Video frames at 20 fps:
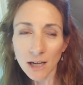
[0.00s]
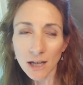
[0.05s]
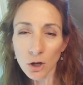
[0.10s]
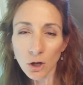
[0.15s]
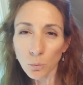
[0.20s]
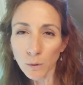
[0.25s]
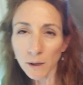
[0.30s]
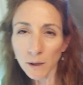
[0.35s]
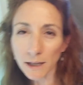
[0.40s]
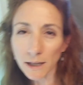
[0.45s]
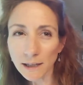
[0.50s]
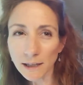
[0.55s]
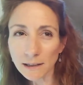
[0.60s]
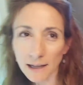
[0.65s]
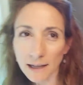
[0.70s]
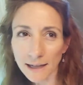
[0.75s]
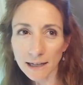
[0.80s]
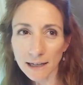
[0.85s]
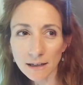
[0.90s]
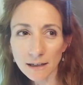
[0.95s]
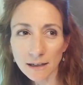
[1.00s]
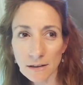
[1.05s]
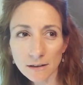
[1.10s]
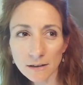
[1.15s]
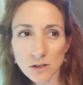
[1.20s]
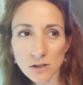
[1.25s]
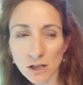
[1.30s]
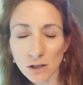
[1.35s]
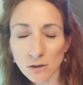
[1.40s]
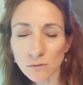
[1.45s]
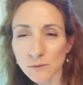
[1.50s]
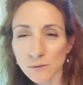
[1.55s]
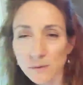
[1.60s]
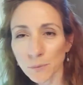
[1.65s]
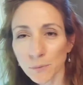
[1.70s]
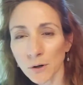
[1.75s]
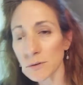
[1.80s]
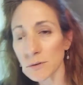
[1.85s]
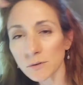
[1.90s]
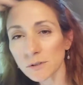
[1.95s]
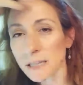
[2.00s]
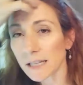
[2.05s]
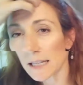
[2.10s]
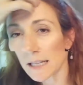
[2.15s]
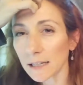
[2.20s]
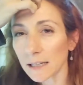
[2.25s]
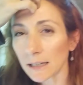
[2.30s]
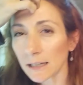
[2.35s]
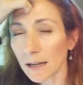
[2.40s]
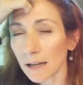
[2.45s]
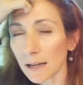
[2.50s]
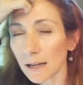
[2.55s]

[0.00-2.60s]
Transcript: We like to use protein.